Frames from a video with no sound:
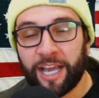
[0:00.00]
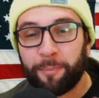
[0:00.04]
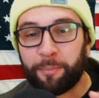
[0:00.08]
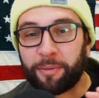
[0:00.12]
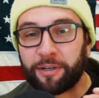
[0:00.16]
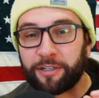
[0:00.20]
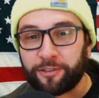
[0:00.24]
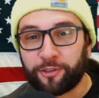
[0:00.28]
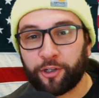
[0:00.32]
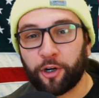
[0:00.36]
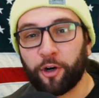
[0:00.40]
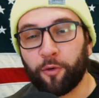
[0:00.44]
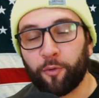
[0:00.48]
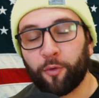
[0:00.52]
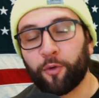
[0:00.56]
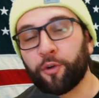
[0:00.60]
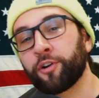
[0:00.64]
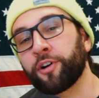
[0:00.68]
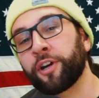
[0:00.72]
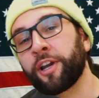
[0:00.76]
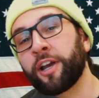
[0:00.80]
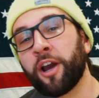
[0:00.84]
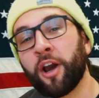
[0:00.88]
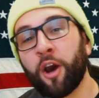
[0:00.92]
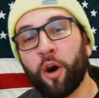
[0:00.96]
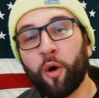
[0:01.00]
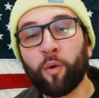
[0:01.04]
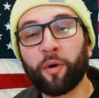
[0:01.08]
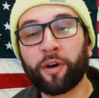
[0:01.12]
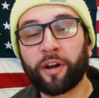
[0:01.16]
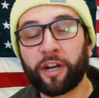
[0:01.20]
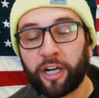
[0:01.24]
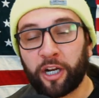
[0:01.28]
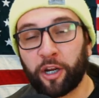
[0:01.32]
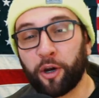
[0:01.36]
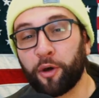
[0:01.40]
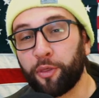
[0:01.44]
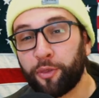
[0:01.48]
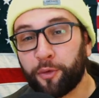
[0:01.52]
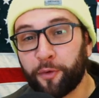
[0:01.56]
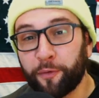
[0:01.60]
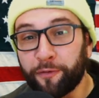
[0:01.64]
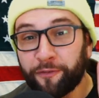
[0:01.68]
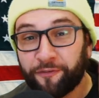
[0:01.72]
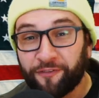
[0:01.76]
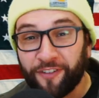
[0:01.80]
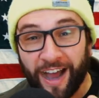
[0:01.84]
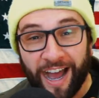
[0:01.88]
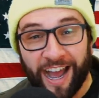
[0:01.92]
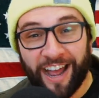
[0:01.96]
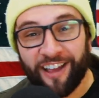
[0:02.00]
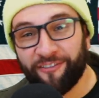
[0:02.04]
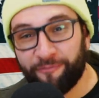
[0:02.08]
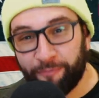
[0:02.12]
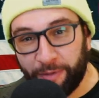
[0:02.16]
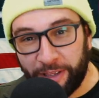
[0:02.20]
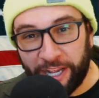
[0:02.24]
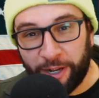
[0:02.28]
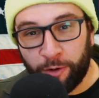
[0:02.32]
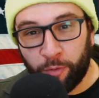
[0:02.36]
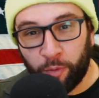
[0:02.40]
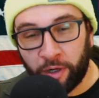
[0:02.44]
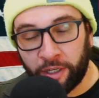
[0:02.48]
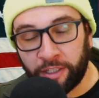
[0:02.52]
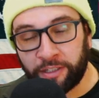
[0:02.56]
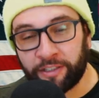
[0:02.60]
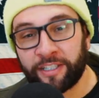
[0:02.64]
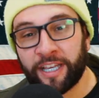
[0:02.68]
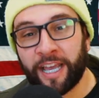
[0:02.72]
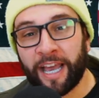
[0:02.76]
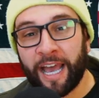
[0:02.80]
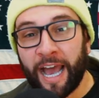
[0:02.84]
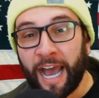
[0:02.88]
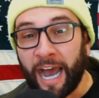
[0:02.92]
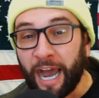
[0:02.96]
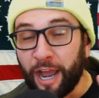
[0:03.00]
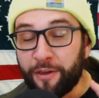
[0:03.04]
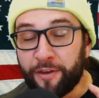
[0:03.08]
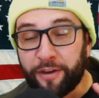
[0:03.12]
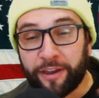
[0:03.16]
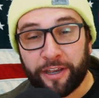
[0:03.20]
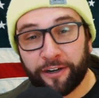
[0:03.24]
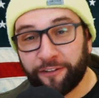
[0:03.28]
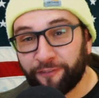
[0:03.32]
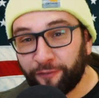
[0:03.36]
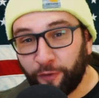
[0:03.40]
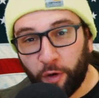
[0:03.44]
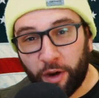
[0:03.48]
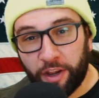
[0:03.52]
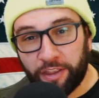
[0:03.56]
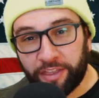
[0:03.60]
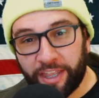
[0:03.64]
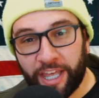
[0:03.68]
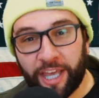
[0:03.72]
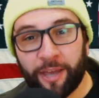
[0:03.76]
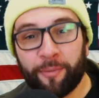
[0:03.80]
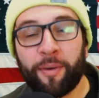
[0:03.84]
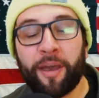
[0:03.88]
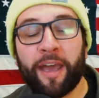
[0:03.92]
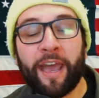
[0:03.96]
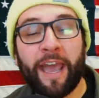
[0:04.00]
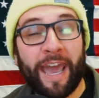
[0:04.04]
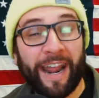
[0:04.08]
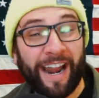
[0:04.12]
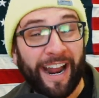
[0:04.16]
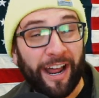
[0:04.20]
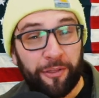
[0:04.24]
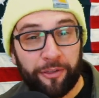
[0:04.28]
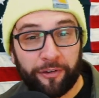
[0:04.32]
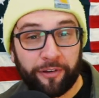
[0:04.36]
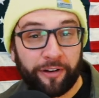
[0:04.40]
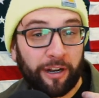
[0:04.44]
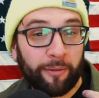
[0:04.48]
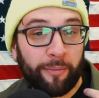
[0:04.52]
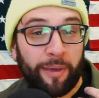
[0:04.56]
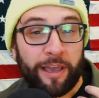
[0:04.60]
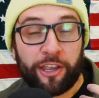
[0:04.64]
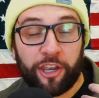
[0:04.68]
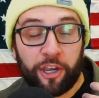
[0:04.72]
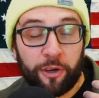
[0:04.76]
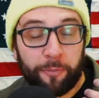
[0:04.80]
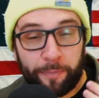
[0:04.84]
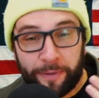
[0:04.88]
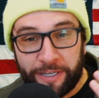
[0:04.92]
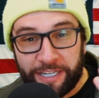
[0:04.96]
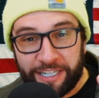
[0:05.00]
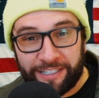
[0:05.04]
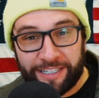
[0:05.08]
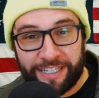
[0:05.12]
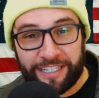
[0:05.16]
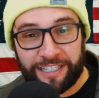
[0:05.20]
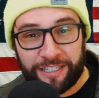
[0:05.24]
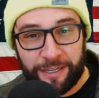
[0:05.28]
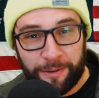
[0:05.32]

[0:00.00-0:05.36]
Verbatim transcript: but don't worry, we're going to go through five big ones, how you can avoid them, and how they're going to make your business